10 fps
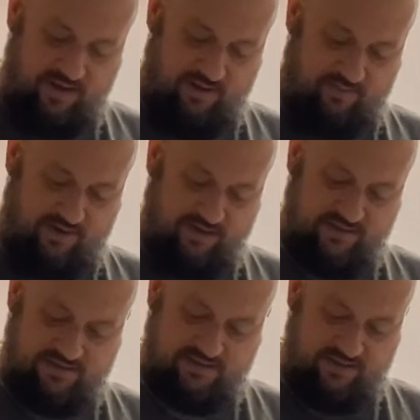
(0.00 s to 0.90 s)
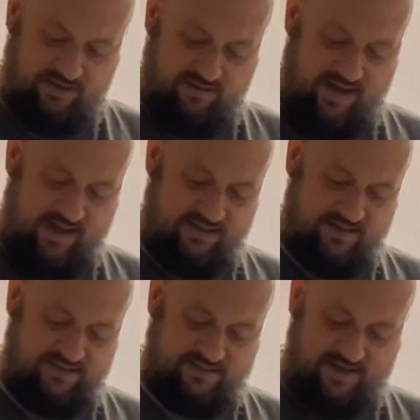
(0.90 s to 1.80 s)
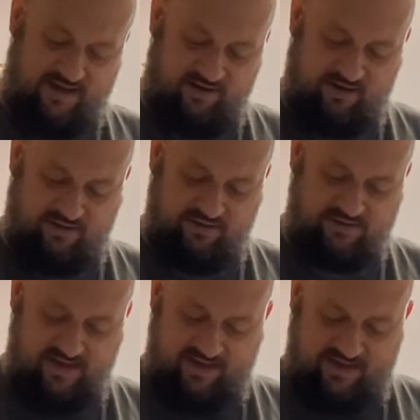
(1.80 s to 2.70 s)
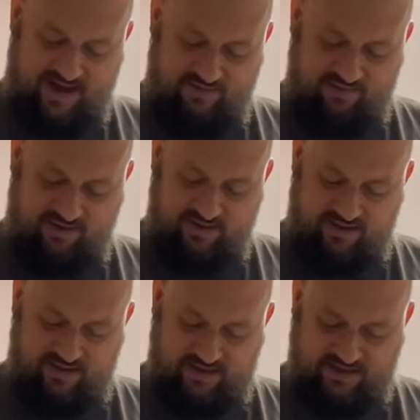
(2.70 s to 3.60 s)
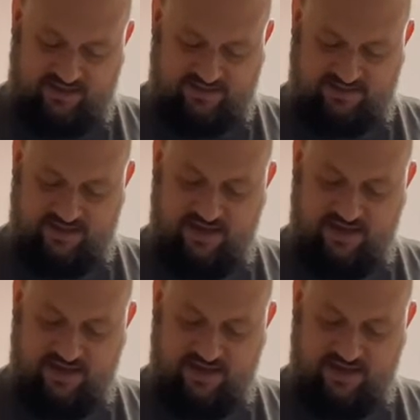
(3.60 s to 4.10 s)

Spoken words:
and we're going to insert that into the center, and it looks like everything is